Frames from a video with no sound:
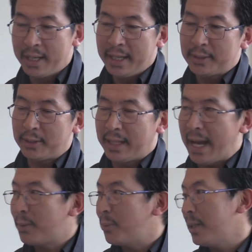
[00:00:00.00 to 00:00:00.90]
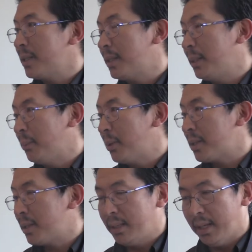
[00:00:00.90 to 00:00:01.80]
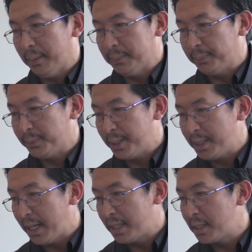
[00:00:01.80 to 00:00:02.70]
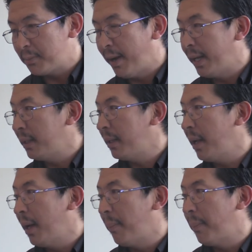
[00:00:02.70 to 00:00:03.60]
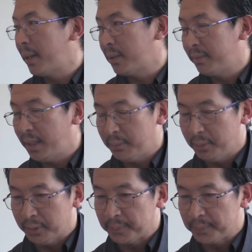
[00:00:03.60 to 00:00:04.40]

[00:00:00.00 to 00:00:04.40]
So that was the most satisfying part of that book.